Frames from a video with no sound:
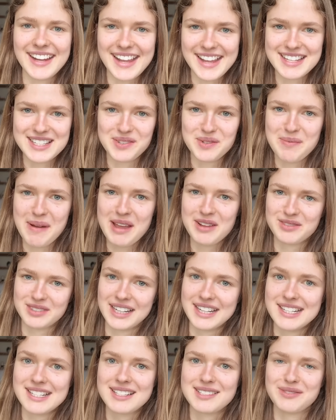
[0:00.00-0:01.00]
is all my
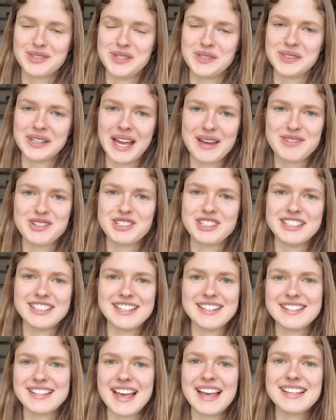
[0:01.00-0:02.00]
advice for your chemistry
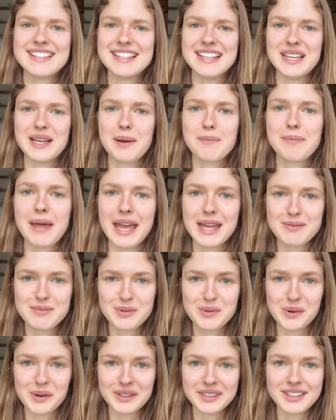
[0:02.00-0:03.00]
GCSE
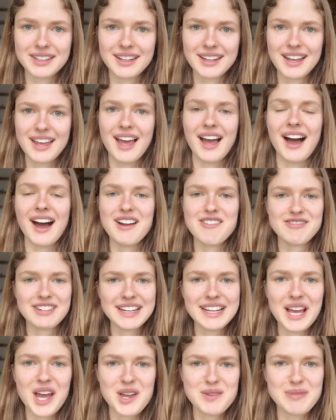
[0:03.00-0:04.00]
paper 1. I
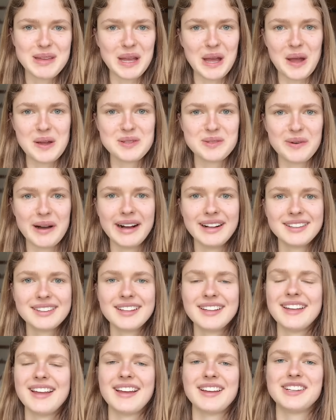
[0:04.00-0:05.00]
really hope it goes well.
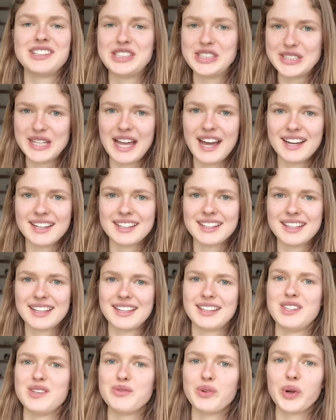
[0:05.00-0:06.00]
Good luck.
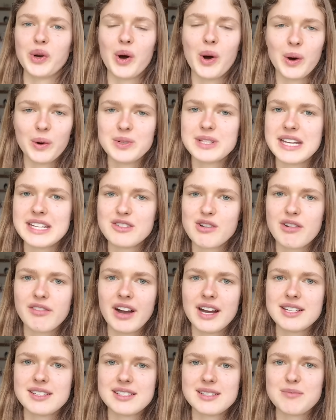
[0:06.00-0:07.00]
You've got a whole day to
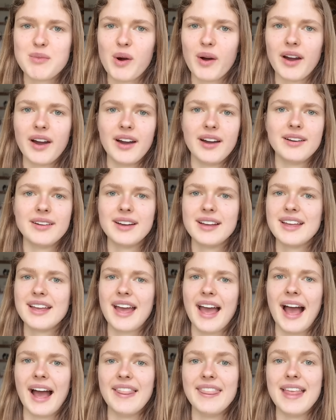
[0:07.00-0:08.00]
revise tomorrow,
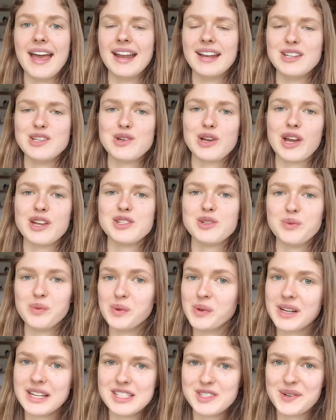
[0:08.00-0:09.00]
and then you're going to
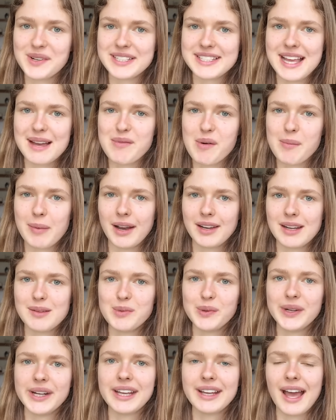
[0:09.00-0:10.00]
walk into your exam on Monday
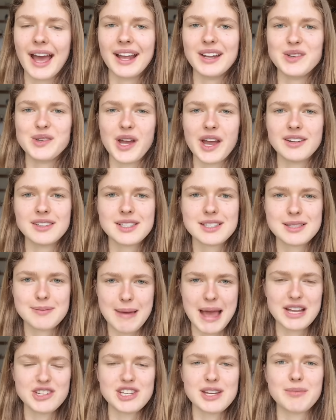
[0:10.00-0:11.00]
morning and you're going to
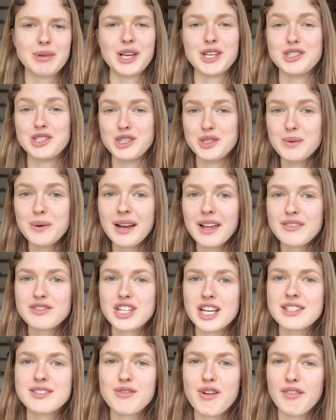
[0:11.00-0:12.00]
smash it because you will have
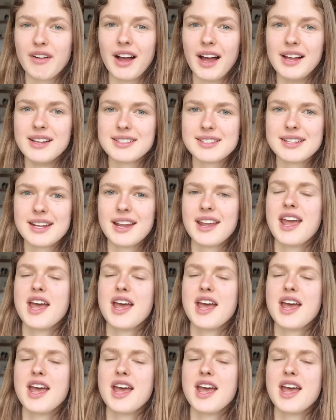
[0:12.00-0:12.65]
just revised